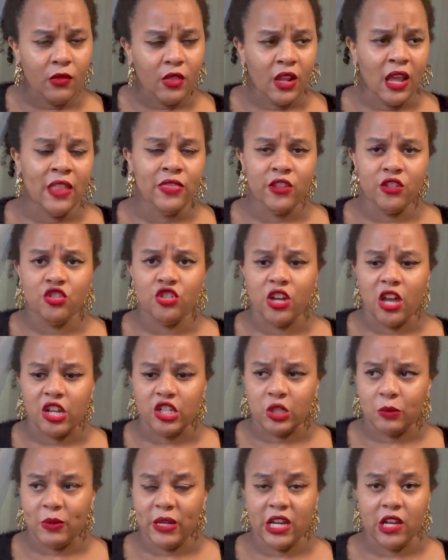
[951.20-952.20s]
and the
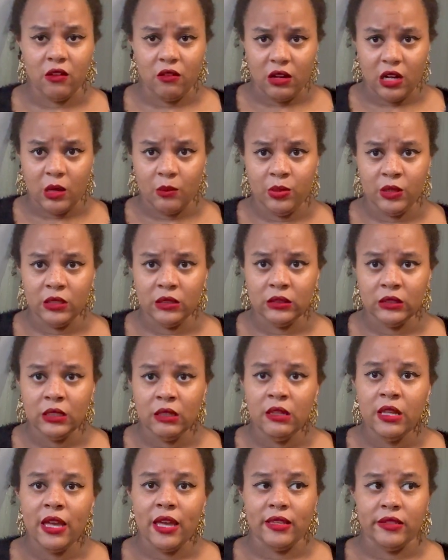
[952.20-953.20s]
church pick her up
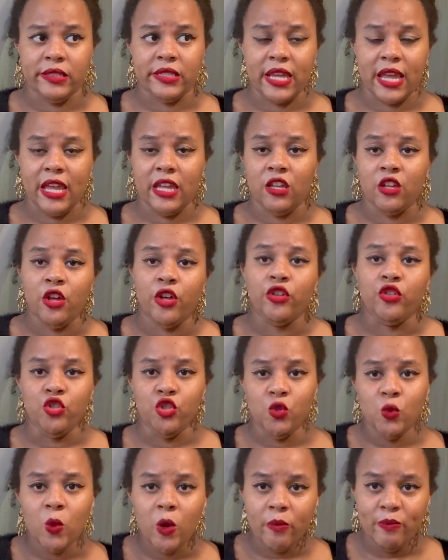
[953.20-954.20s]
and say,
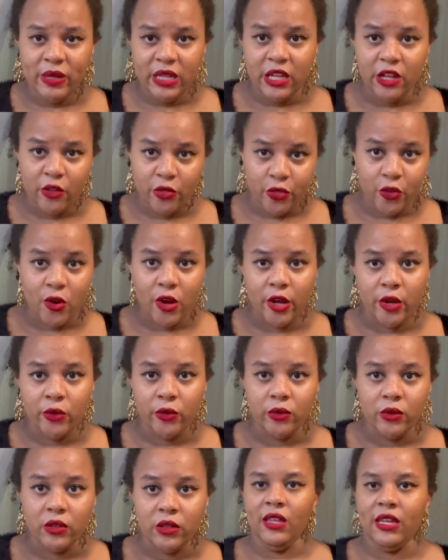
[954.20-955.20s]
You are being
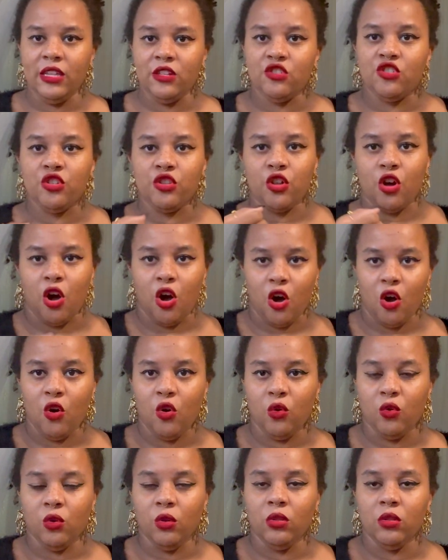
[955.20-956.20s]
thrown into the
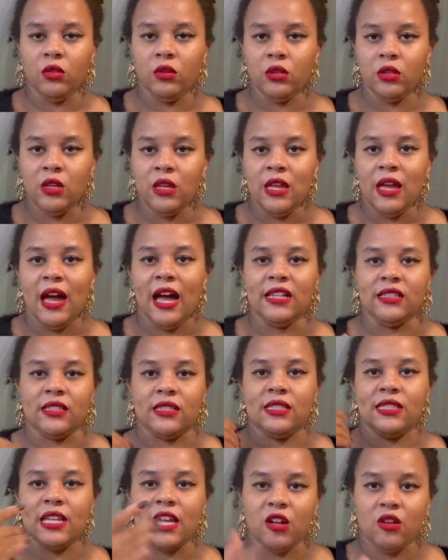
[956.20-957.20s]
hole as a
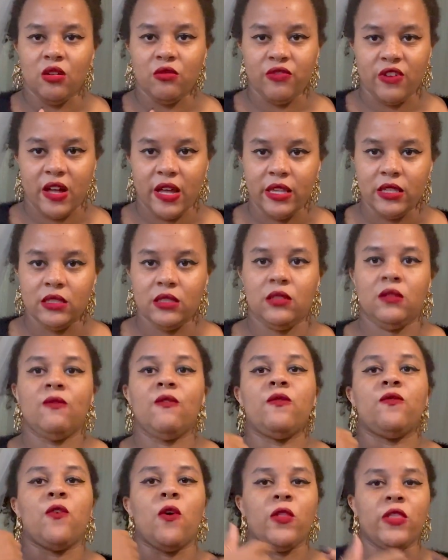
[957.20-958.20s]
sacrifice
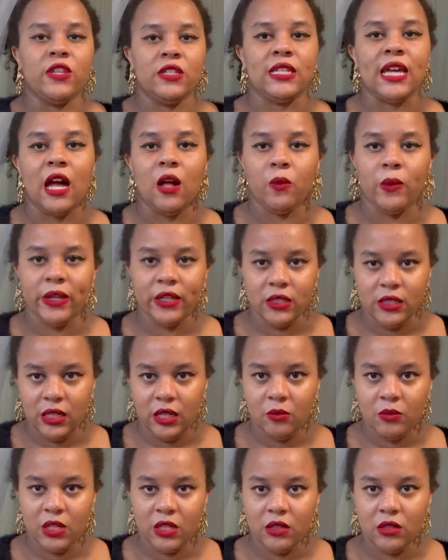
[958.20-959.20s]
for the Dalwick
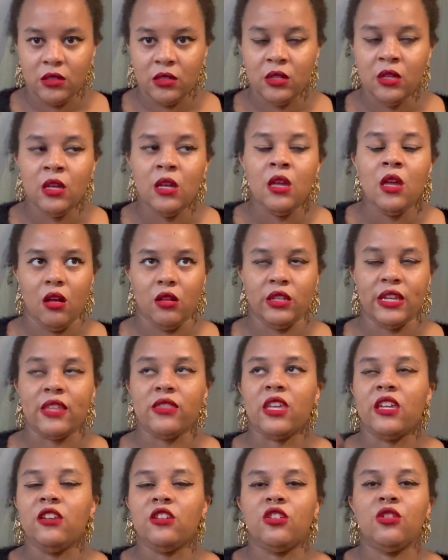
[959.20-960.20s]
demon. Yeah,
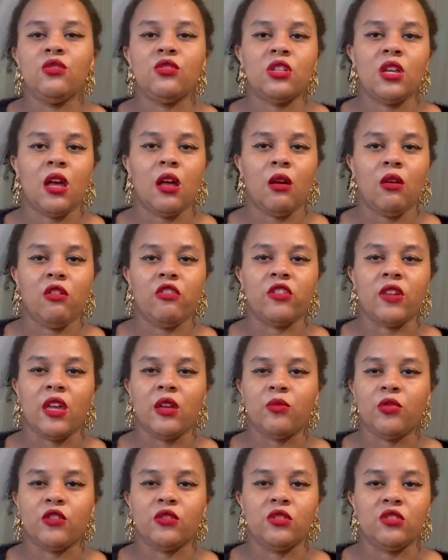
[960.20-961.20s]
they accuse her of
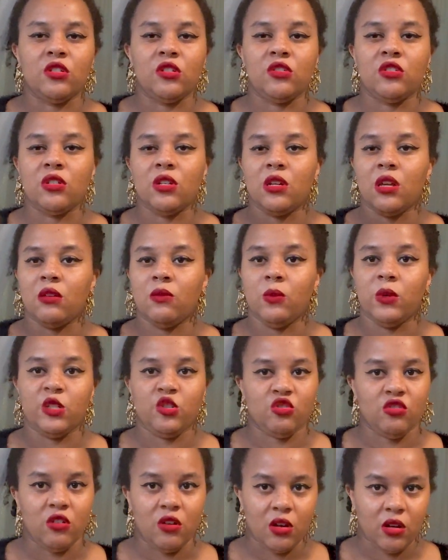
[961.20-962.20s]
like prostitution and
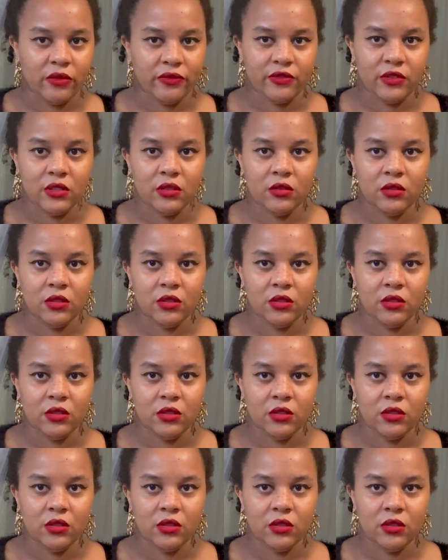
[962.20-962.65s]
witchcraft,